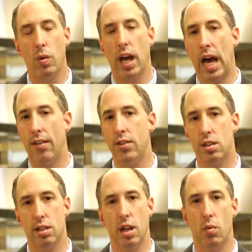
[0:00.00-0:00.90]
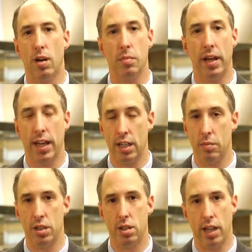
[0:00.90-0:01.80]
We obviously don't want to make
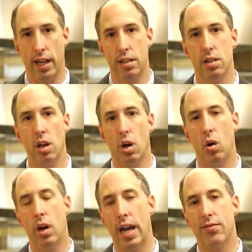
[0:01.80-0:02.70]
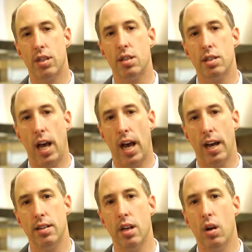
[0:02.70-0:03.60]
any mistakes or have to
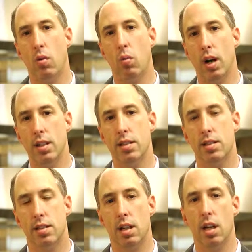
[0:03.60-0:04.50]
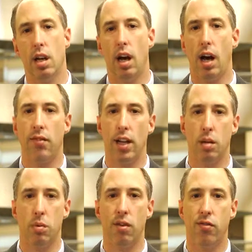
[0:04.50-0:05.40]
decide what is
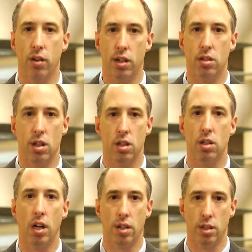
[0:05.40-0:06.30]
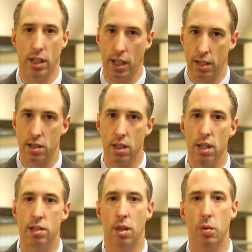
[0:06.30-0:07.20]
available for your son or daughter to eat.
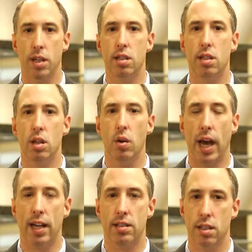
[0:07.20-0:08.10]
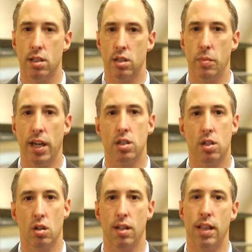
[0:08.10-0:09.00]
So we do ask that you make
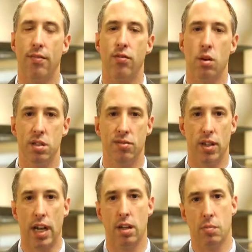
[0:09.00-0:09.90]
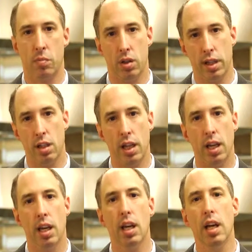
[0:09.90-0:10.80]
sure that that form is filled out
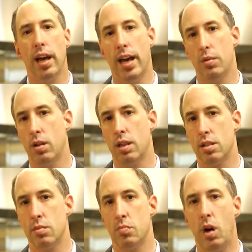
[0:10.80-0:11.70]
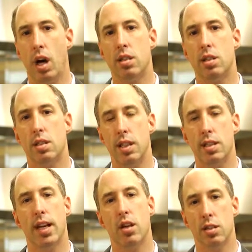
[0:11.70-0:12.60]
completely and with as much
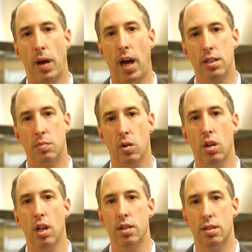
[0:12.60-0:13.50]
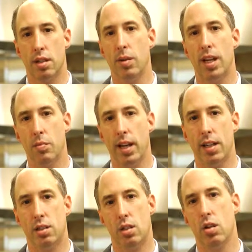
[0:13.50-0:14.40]
detail as possible so that we can
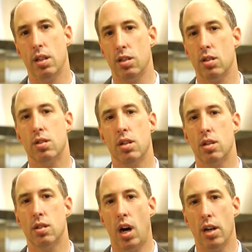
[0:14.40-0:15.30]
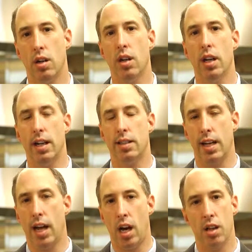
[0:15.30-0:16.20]
make sure that your son or daughter
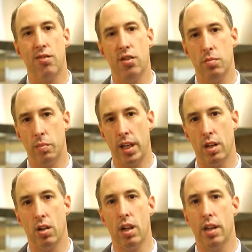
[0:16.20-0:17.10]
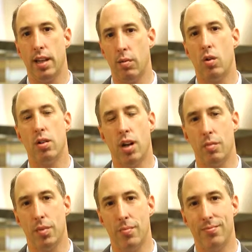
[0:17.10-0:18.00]
eats a healthful meal that won't
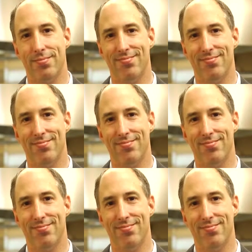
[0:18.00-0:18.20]
harm them.